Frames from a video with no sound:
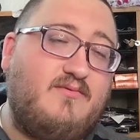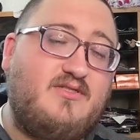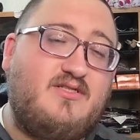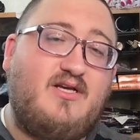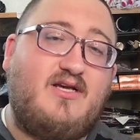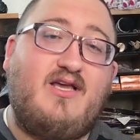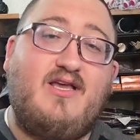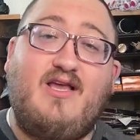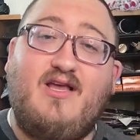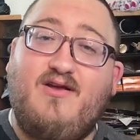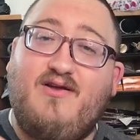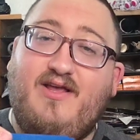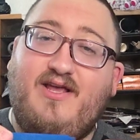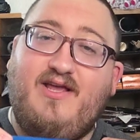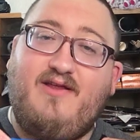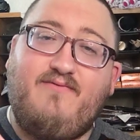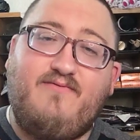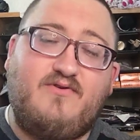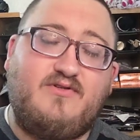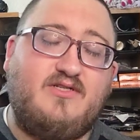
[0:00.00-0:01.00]
sucking air
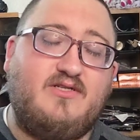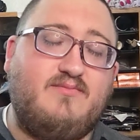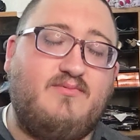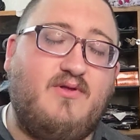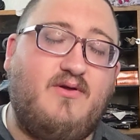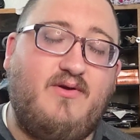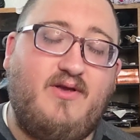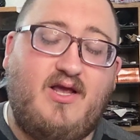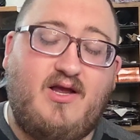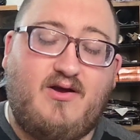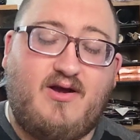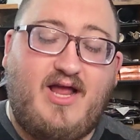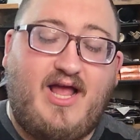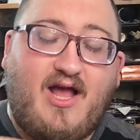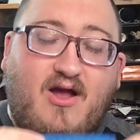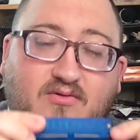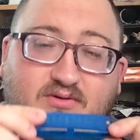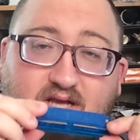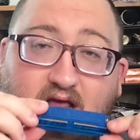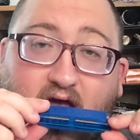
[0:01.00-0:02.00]
in versus blowing air
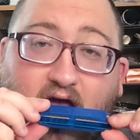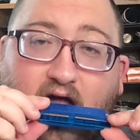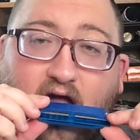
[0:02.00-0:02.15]
out.